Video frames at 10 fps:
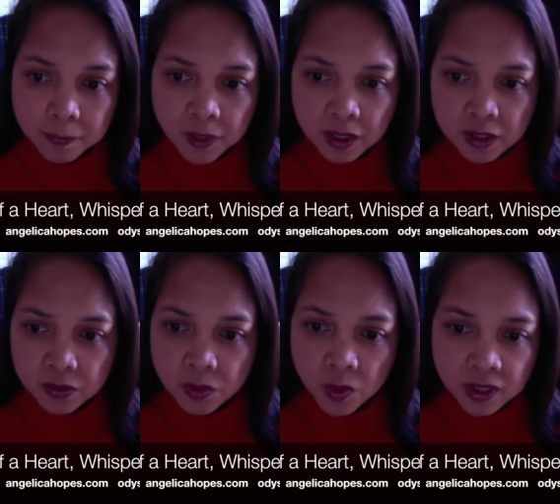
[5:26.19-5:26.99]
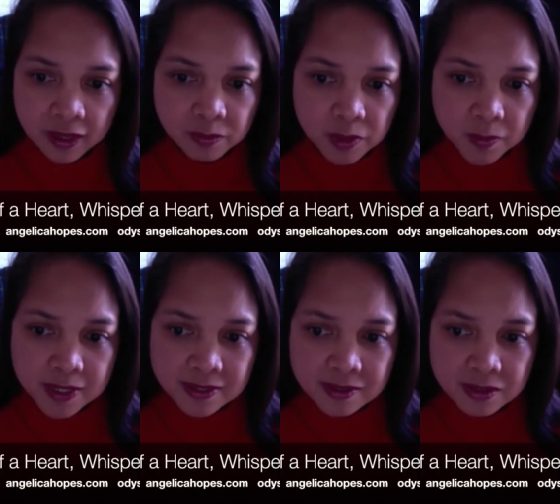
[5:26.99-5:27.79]
Are you the one helping my
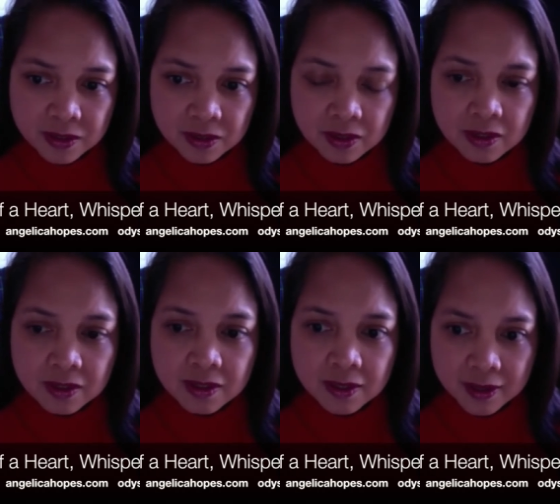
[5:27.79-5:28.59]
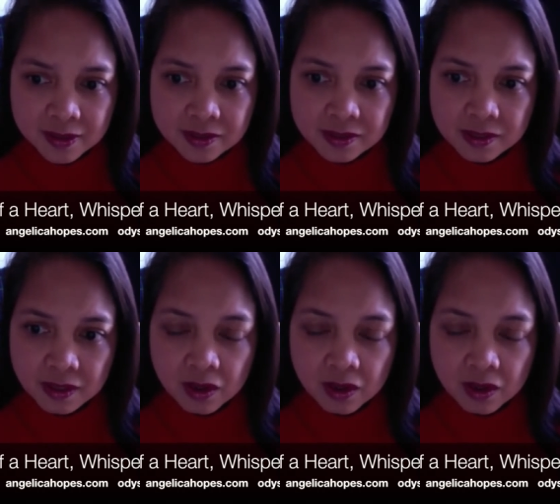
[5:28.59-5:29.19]
sister? Yes.